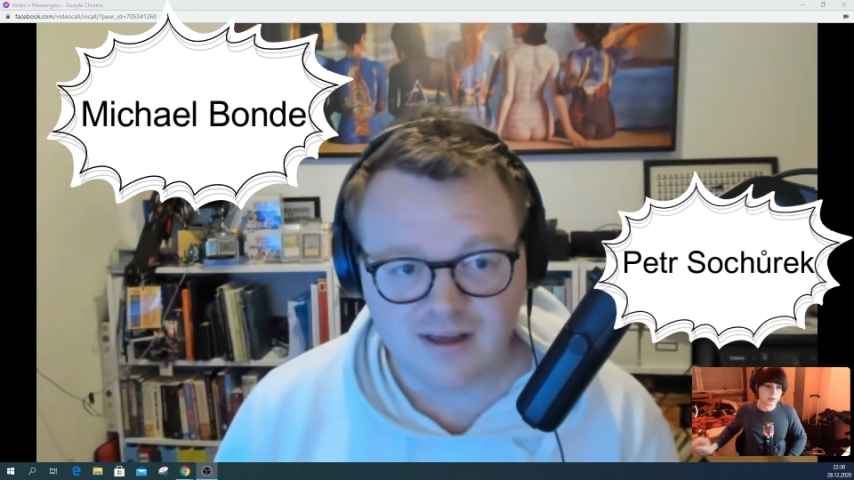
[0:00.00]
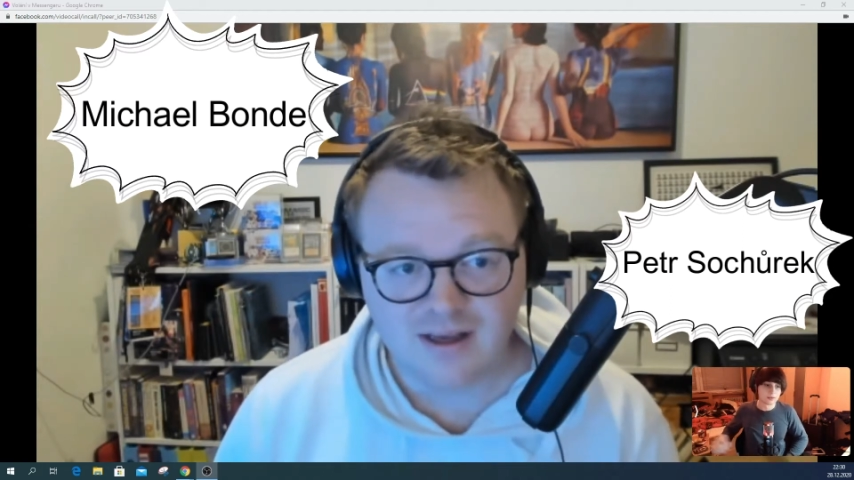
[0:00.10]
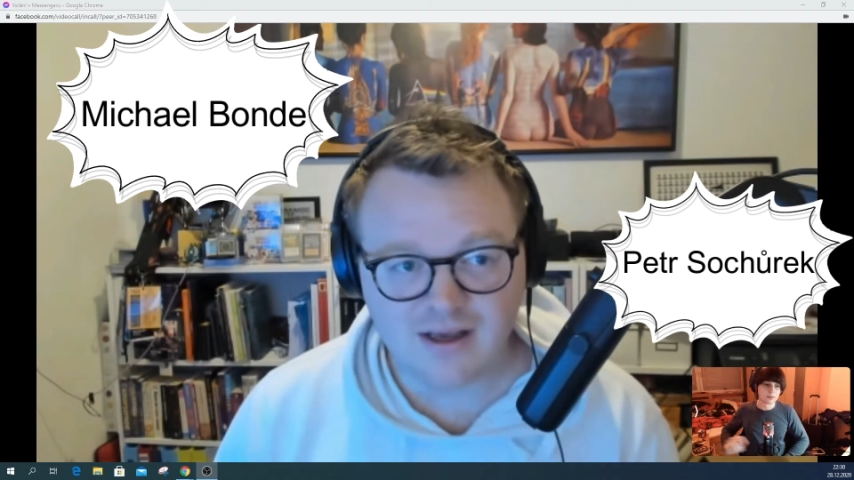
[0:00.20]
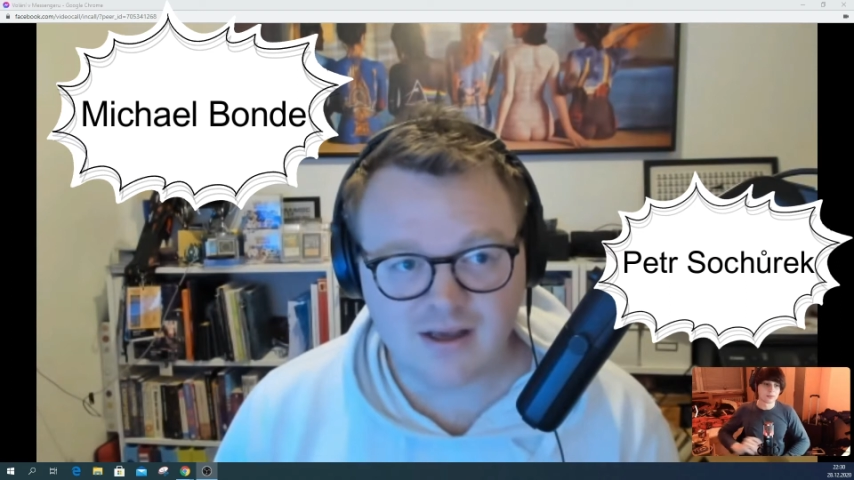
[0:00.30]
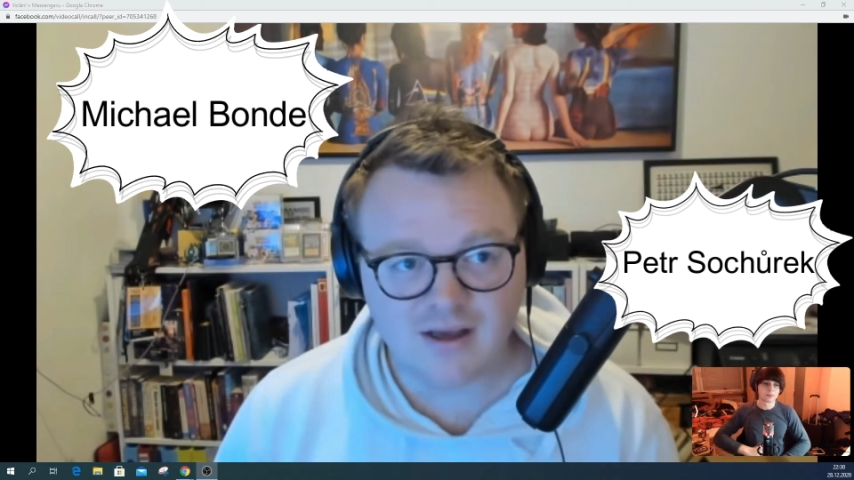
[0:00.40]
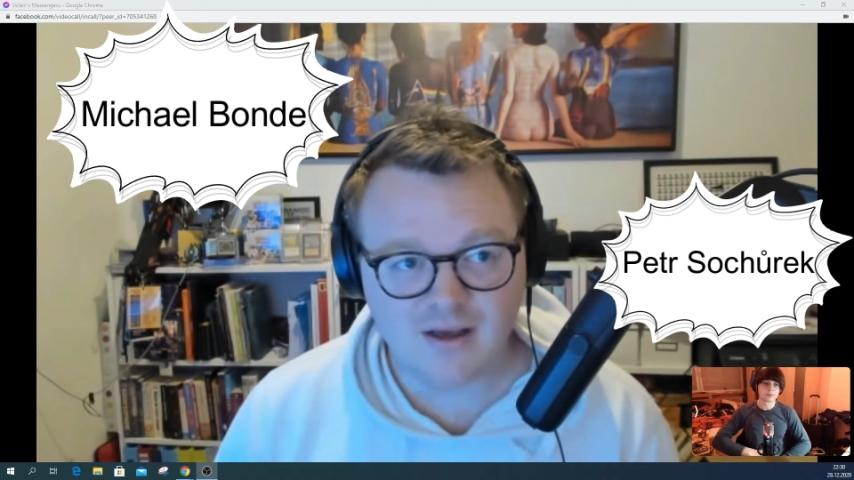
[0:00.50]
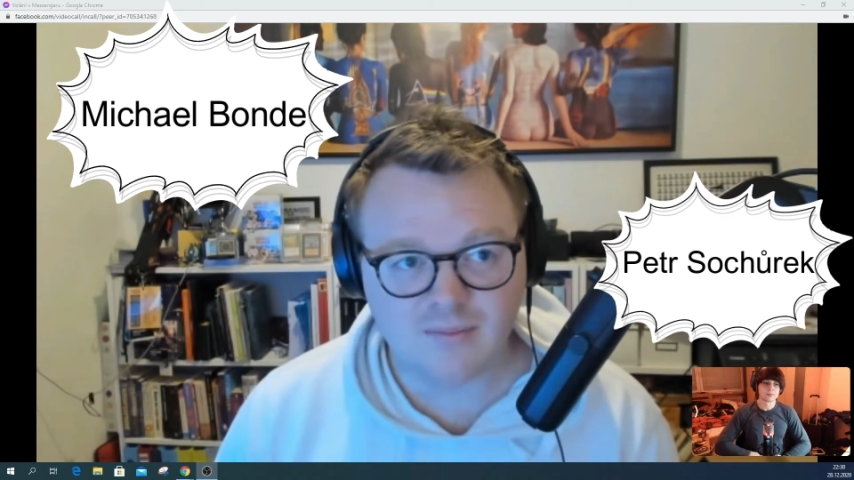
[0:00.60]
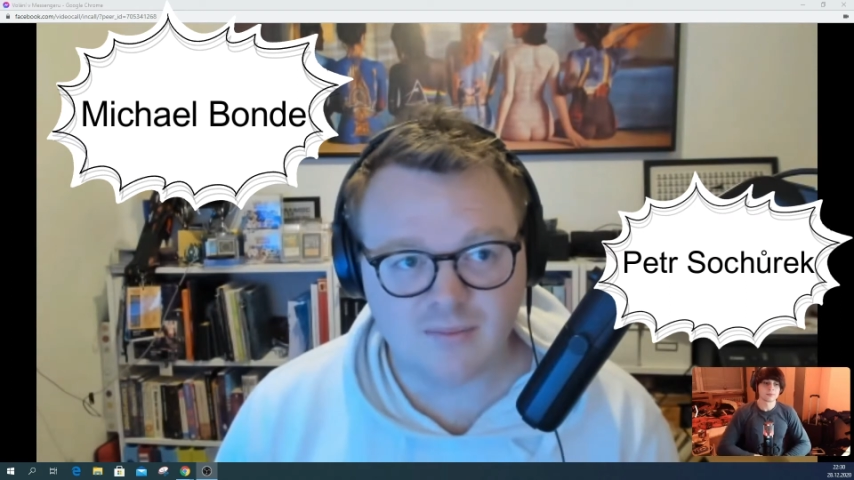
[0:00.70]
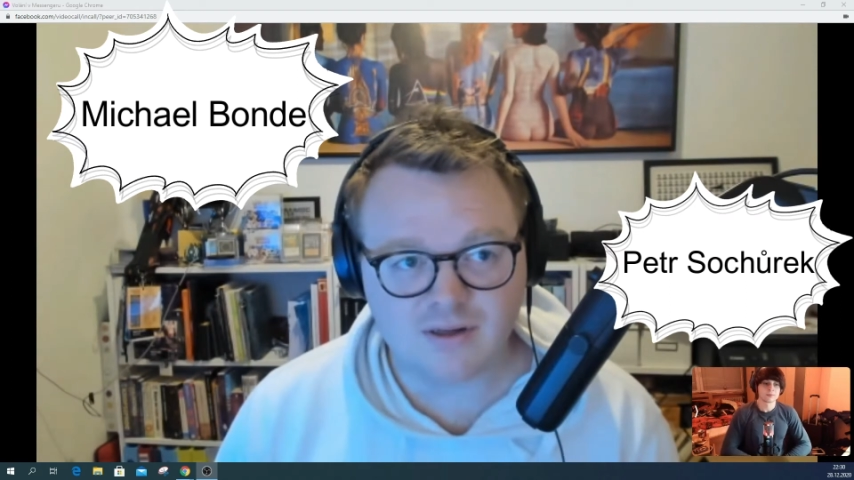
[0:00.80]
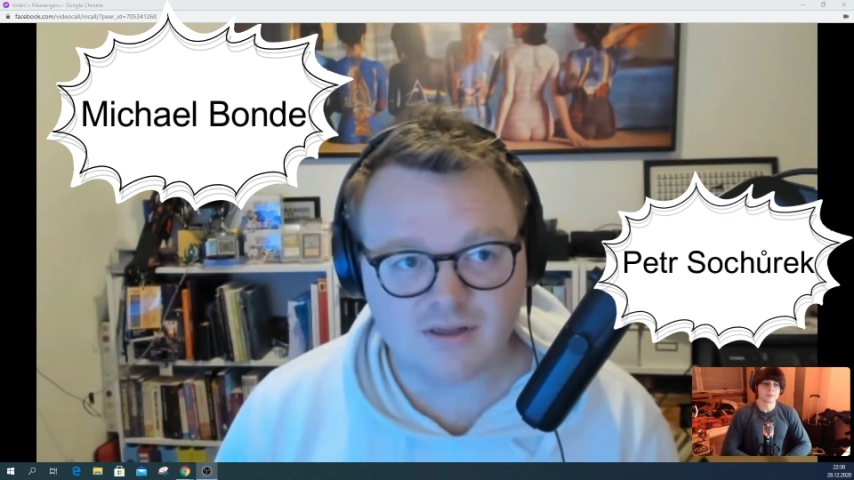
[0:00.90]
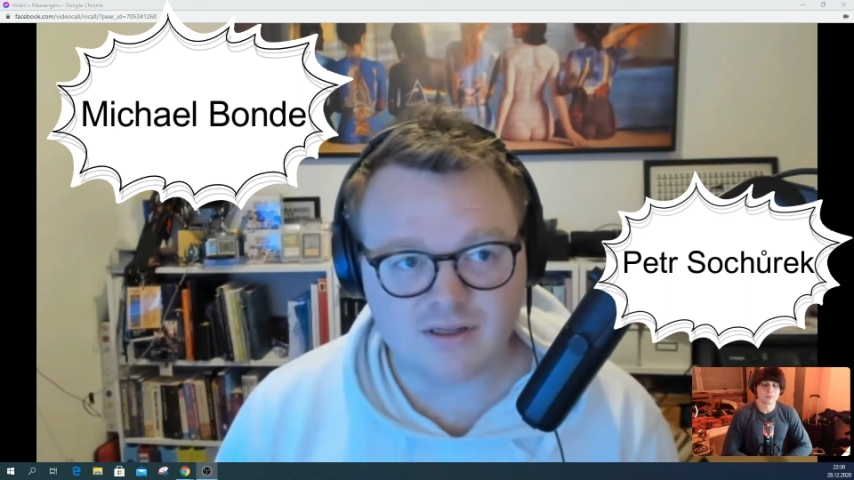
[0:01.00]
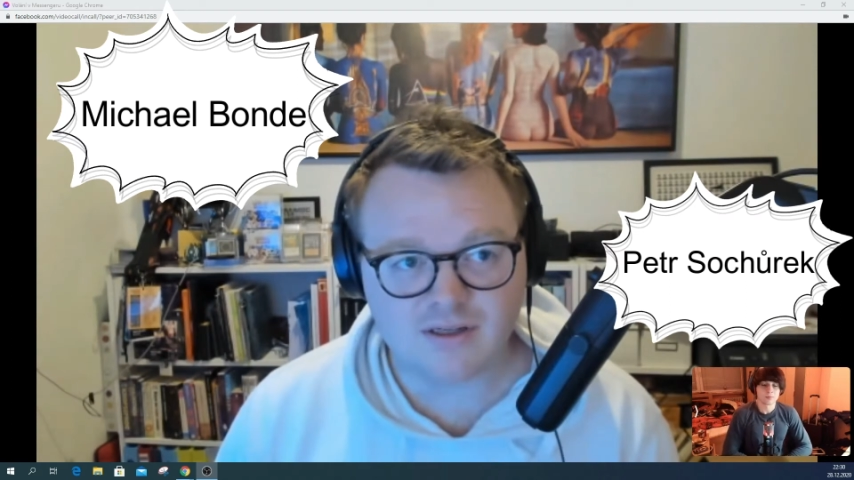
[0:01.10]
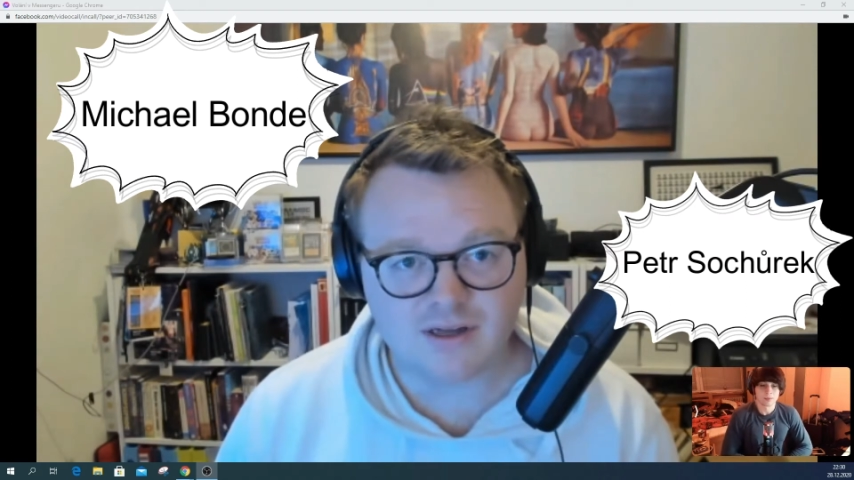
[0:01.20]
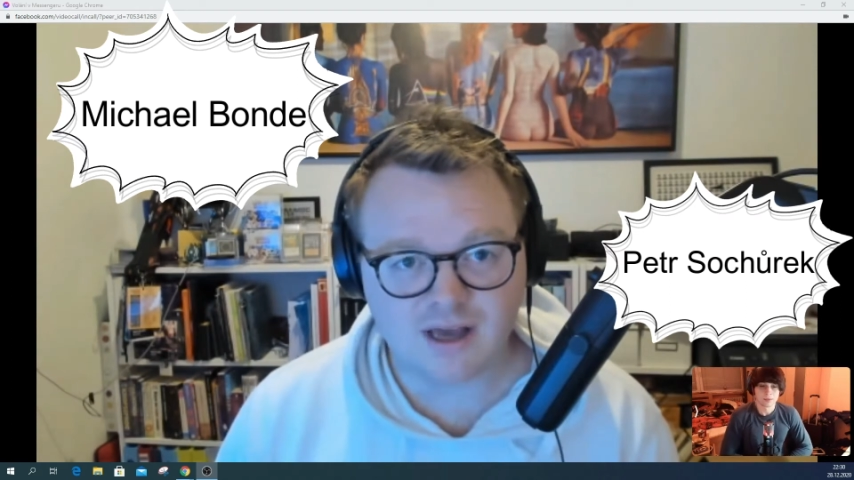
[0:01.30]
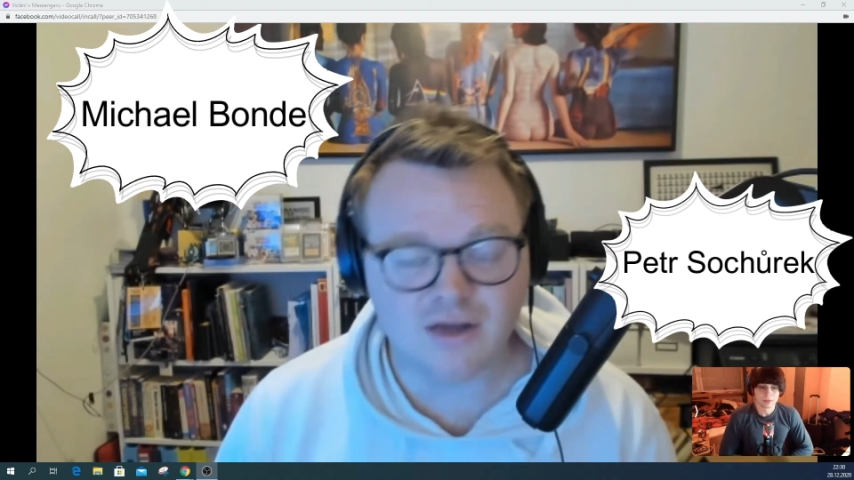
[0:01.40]

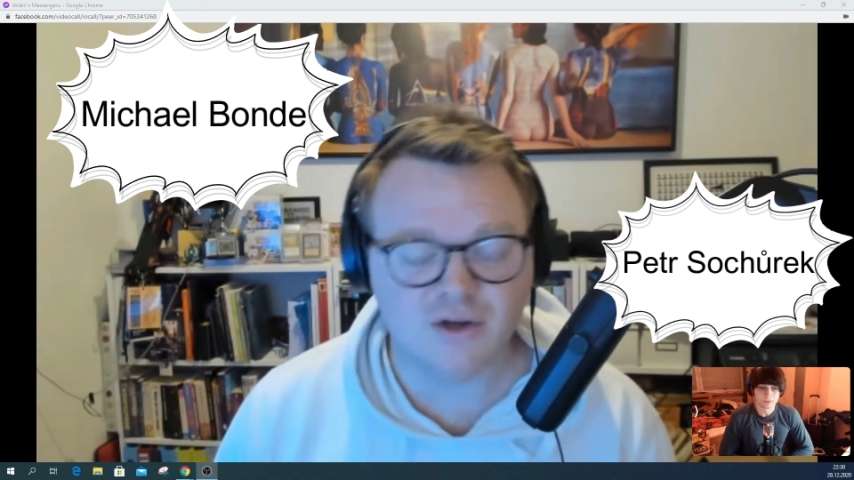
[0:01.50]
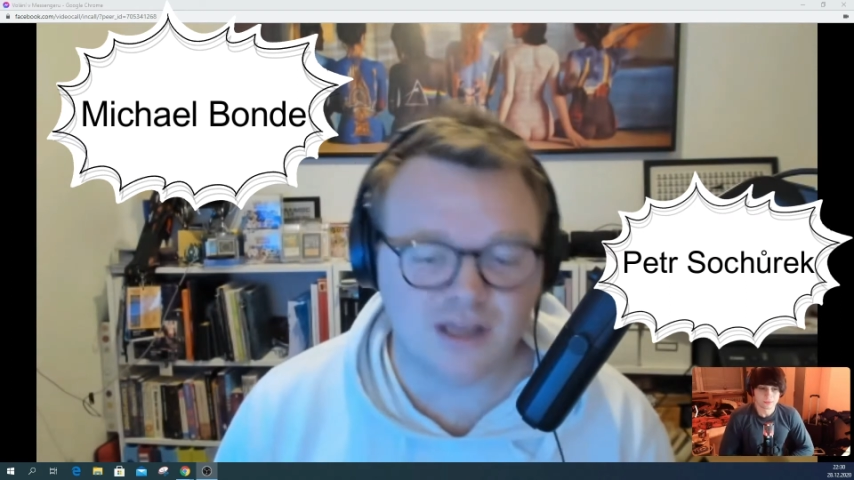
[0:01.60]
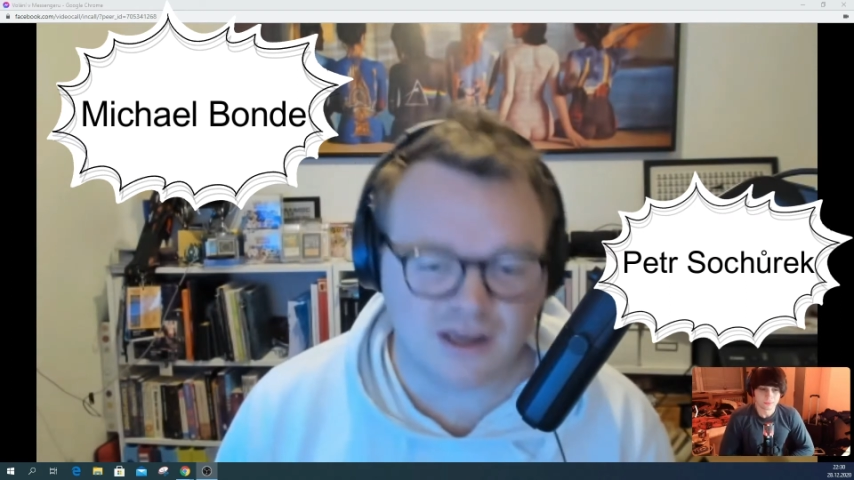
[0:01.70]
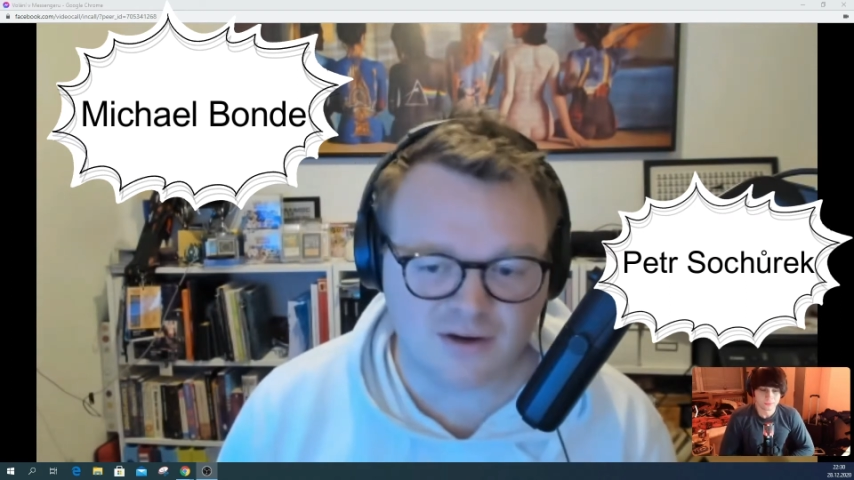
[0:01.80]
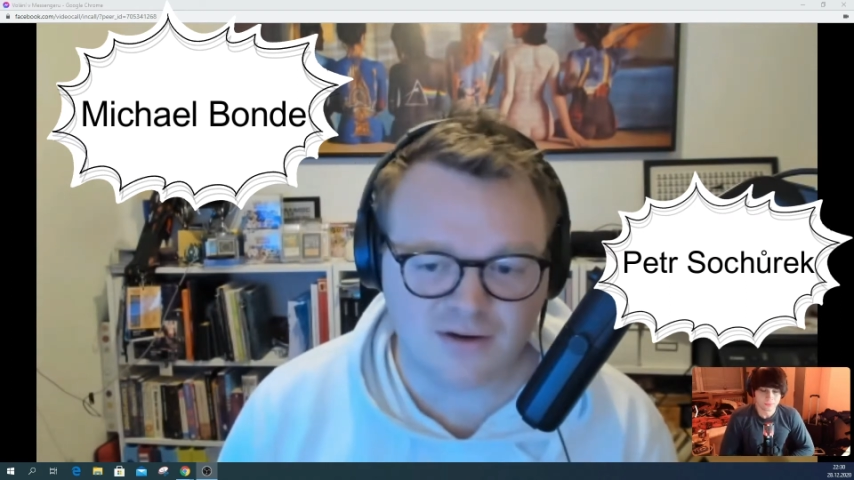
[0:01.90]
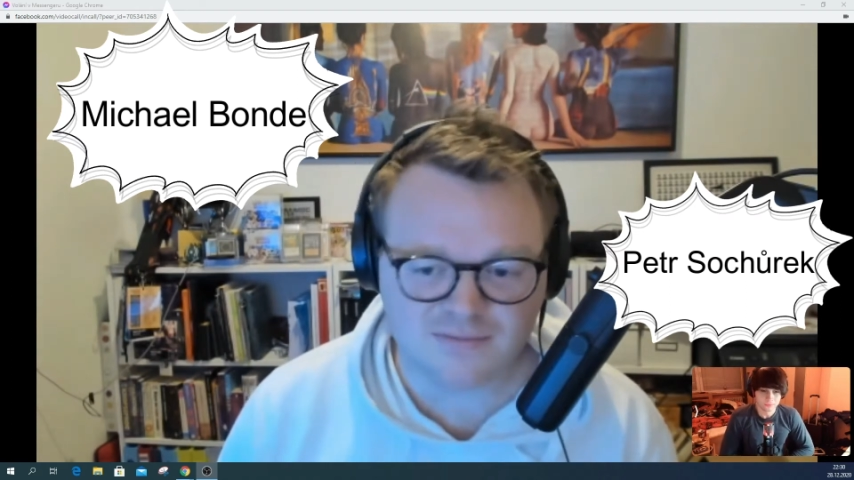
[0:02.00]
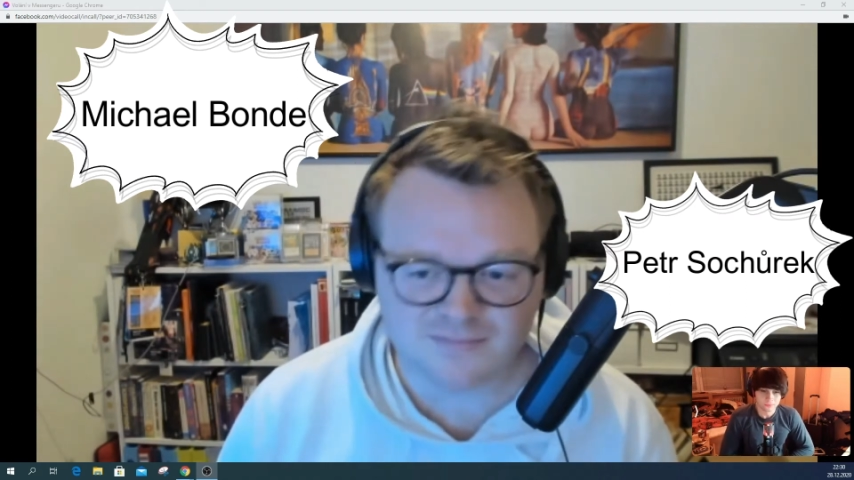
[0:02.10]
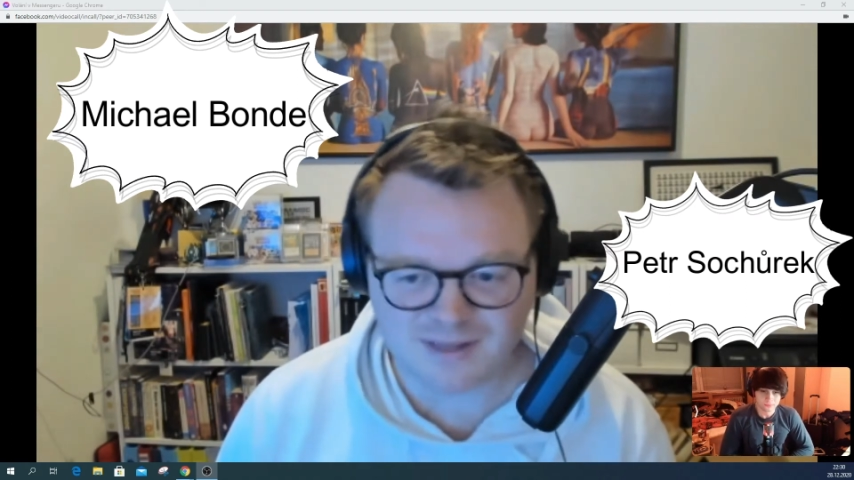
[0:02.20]
but I could hear